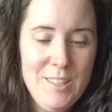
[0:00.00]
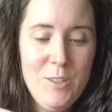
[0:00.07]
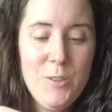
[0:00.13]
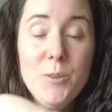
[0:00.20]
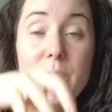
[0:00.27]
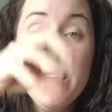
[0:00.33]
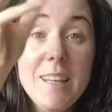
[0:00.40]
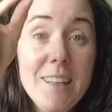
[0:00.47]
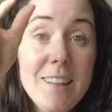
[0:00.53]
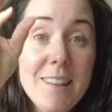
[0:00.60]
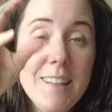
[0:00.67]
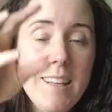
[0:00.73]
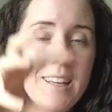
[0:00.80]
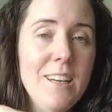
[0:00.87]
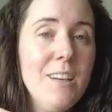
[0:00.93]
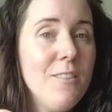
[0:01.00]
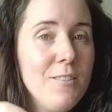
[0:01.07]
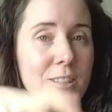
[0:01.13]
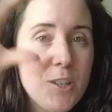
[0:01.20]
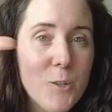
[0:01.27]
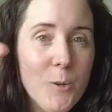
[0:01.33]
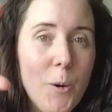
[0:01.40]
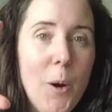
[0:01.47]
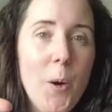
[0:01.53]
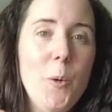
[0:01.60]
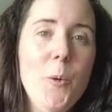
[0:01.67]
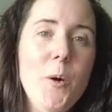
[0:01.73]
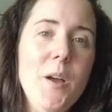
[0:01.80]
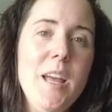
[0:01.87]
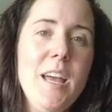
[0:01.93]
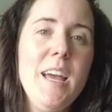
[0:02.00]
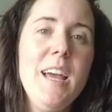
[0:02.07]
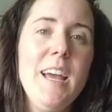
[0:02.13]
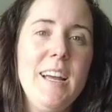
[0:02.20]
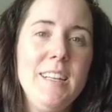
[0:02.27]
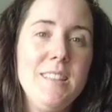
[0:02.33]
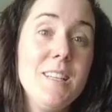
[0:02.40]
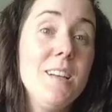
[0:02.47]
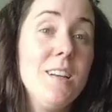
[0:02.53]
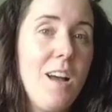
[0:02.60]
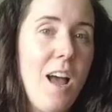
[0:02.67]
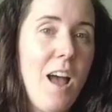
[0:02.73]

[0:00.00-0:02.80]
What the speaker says: green will grow, and